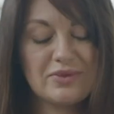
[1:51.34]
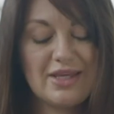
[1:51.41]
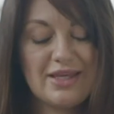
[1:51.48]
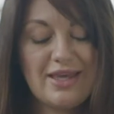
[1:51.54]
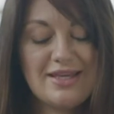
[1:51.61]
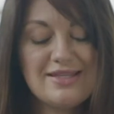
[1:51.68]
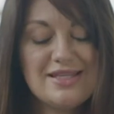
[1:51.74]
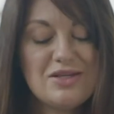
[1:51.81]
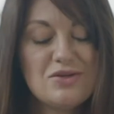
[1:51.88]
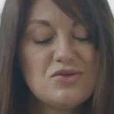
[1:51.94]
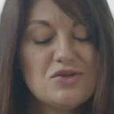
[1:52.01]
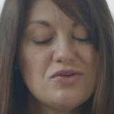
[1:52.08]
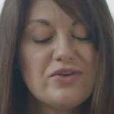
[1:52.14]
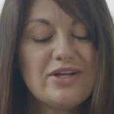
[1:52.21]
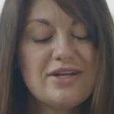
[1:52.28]
Katie, you do
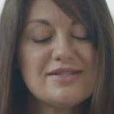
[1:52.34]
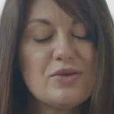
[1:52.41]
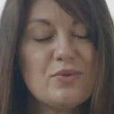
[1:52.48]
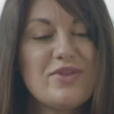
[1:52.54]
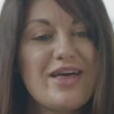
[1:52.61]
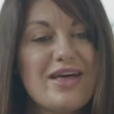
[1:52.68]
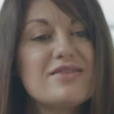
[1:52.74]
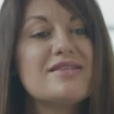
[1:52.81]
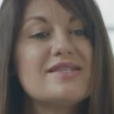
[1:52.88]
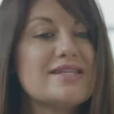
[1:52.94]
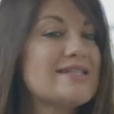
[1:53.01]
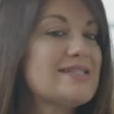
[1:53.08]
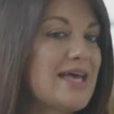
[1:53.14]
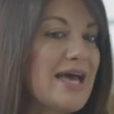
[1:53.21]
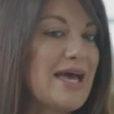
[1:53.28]
realise that without this
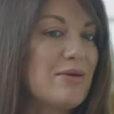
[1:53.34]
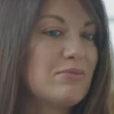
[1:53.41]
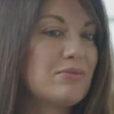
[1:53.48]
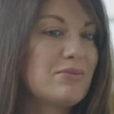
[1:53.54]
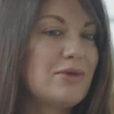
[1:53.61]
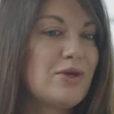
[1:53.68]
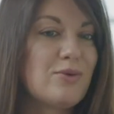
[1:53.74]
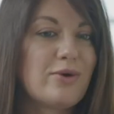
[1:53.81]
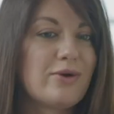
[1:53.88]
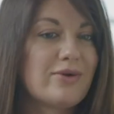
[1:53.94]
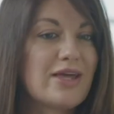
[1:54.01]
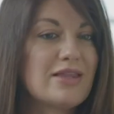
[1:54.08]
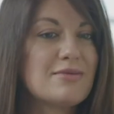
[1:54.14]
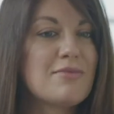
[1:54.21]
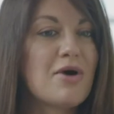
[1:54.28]
exam, you won't get
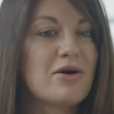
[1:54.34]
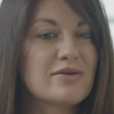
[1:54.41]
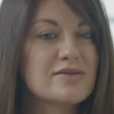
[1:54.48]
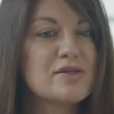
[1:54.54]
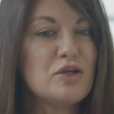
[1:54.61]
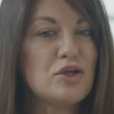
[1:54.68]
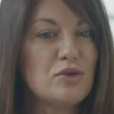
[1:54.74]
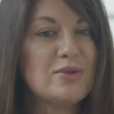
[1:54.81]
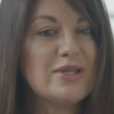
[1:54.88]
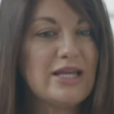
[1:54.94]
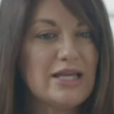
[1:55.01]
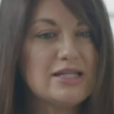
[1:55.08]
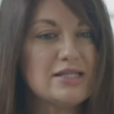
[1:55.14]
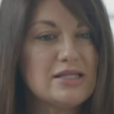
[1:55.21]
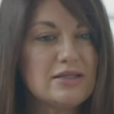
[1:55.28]
the marks that you
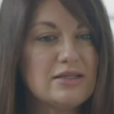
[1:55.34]
need.